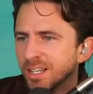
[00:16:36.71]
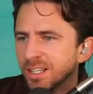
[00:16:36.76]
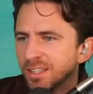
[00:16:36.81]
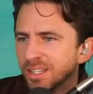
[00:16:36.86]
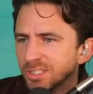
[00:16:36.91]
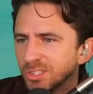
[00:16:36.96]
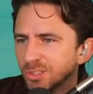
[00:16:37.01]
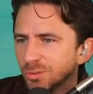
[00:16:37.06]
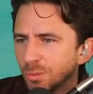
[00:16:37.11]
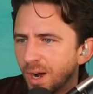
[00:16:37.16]

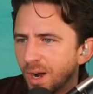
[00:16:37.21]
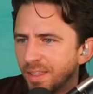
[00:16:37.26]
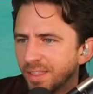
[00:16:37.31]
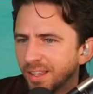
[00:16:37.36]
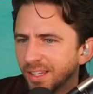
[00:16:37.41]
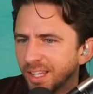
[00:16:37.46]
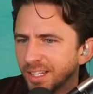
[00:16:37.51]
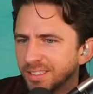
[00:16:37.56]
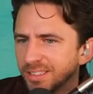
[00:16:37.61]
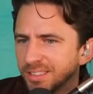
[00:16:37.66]
This is why they
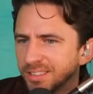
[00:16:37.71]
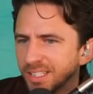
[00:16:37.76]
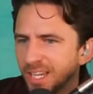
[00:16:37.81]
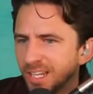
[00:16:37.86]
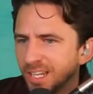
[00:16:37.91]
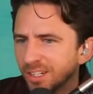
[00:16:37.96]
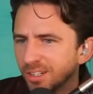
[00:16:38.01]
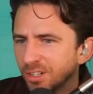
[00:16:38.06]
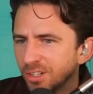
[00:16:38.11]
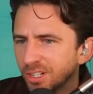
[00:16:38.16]
like to
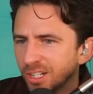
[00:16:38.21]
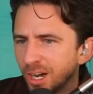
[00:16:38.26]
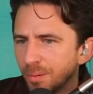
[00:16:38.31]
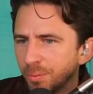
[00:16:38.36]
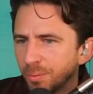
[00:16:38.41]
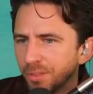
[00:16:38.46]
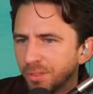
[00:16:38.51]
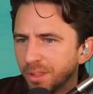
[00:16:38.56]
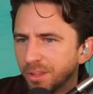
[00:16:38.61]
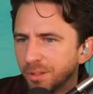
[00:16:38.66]
date and hook
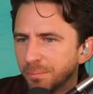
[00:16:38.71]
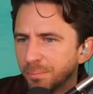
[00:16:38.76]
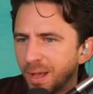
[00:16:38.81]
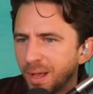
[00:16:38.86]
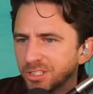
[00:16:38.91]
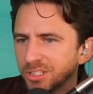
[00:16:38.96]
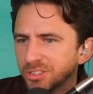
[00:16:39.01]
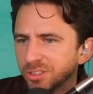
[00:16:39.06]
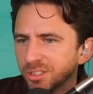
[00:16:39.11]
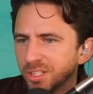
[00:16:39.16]
up with other
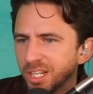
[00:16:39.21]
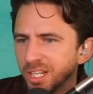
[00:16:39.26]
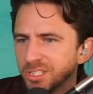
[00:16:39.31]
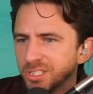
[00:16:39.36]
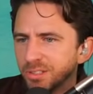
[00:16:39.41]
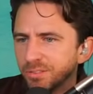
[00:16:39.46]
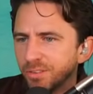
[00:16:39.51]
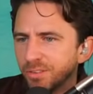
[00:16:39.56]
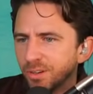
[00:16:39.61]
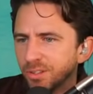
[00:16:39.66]
Bachelor
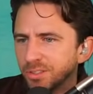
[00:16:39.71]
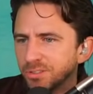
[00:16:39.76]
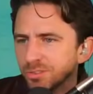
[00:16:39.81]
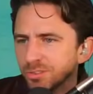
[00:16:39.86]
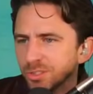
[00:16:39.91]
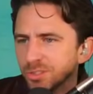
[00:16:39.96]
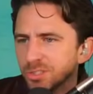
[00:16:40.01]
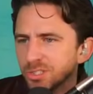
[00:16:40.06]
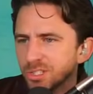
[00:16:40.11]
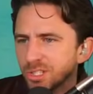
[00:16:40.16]
Nation folks.
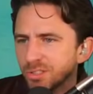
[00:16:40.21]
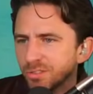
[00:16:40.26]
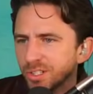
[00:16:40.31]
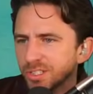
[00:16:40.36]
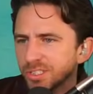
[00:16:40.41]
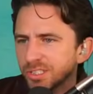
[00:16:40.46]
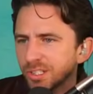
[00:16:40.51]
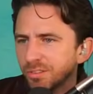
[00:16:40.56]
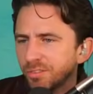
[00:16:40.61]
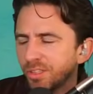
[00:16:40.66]
Reduces the
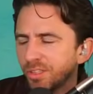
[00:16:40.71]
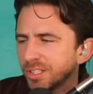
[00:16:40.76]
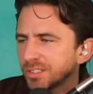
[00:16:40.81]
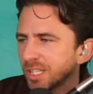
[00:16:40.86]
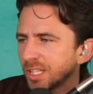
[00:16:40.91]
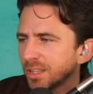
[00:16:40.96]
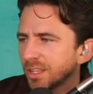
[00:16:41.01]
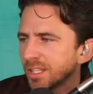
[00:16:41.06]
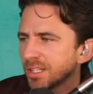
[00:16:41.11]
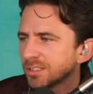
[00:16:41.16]
risk of things
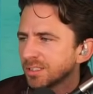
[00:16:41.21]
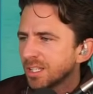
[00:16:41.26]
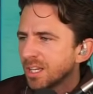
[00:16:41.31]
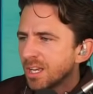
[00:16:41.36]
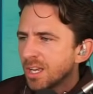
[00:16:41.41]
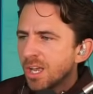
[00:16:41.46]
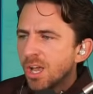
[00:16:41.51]
like this.